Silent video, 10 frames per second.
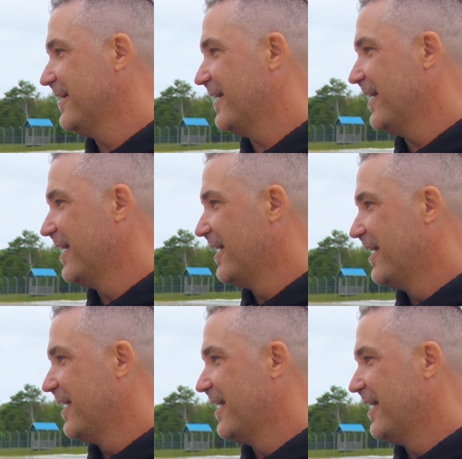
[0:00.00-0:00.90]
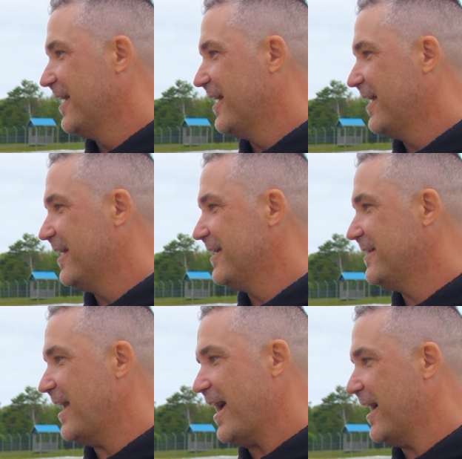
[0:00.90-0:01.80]

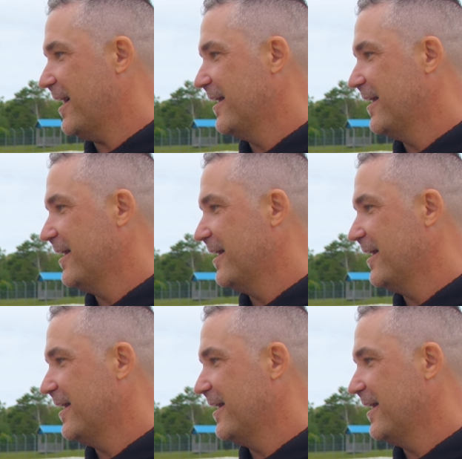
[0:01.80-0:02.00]
No words are spoken by the person on screen.